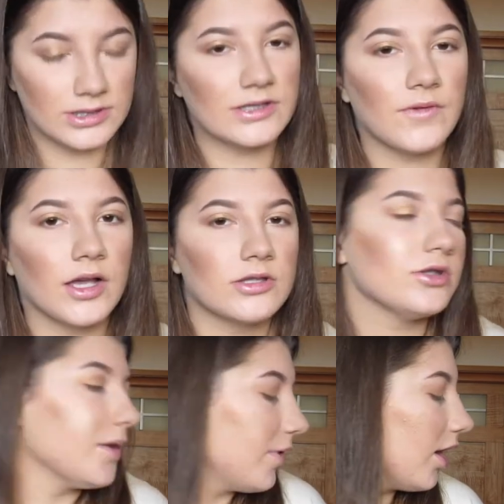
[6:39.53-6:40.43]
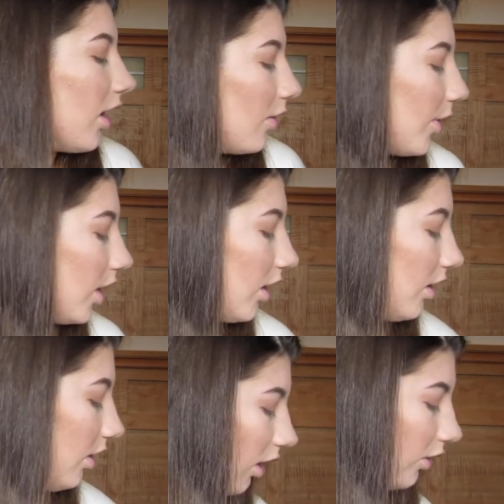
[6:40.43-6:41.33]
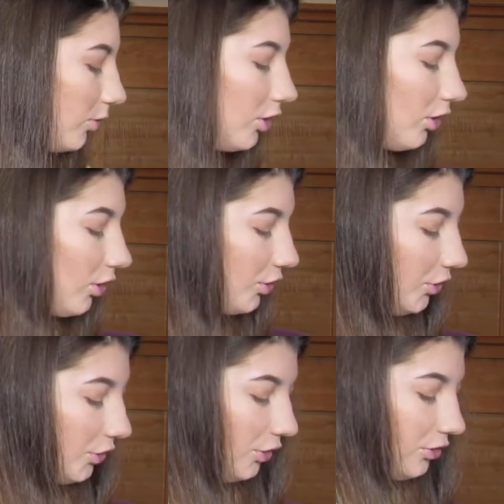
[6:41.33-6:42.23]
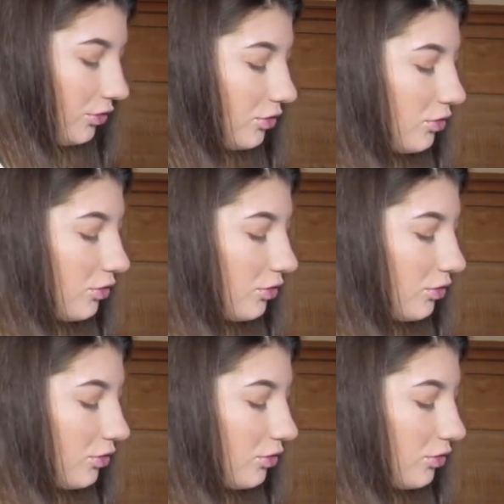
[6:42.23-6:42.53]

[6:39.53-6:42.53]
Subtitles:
it's fucking champagne. Oh my god. I'm an idiot.